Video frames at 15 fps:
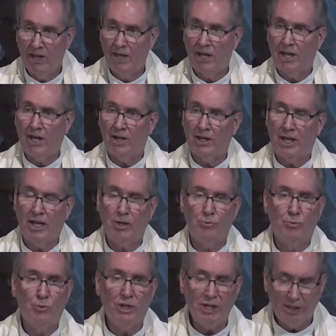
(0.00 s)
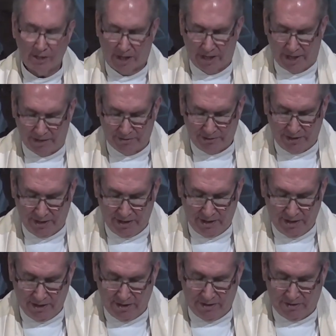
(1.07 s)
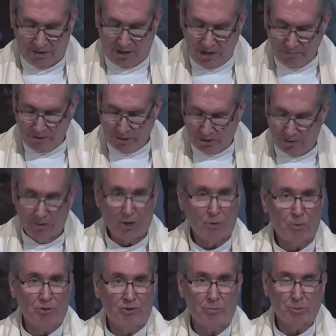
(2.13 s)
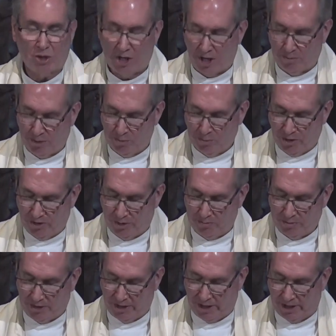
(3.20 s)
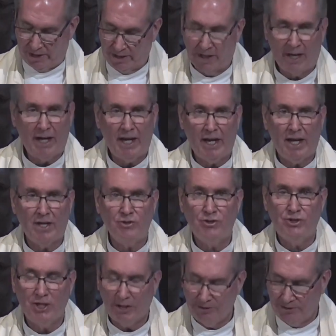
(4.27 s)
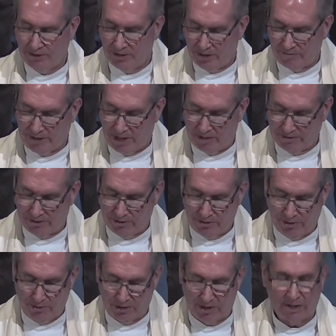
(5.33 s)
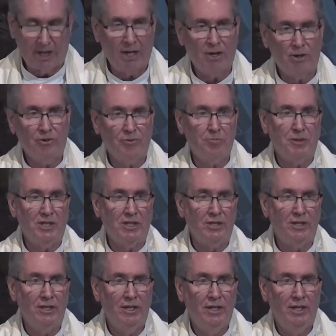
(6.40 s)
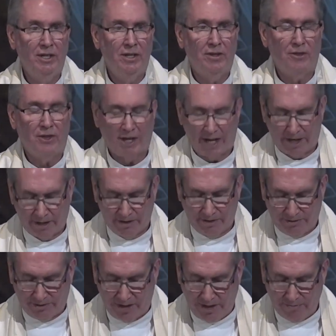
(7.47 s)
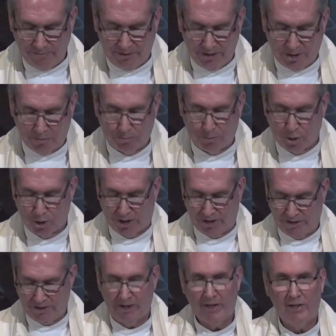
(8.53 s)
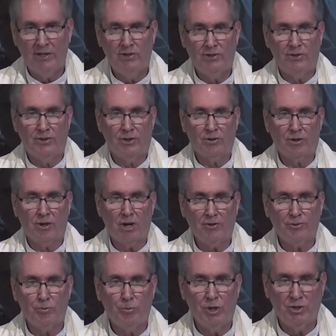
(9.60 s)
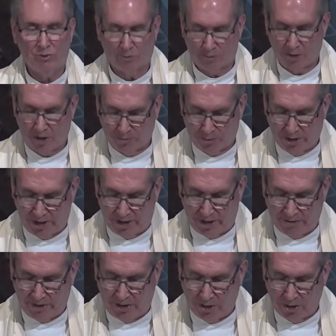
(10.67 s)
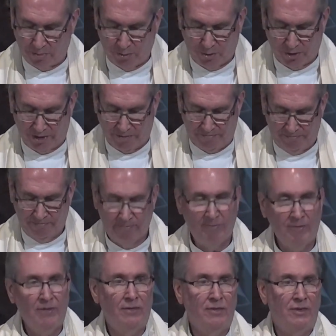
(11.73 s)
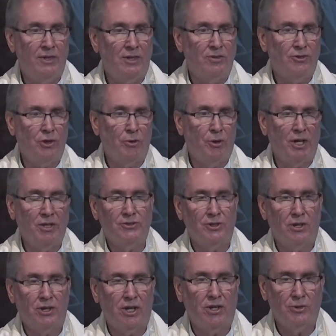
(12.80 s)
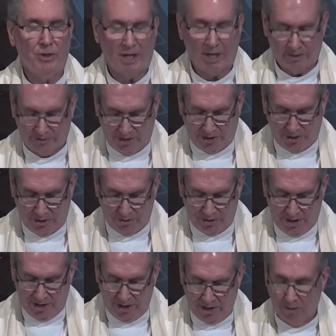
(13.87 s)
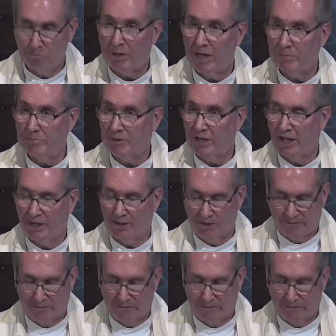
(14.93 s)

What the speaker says: And I had realized that even though there was a problem with the plane, I had just enough altitude and airspeed that I could safely abort to the crosswind runway at the airport. And so I started to execute my plan of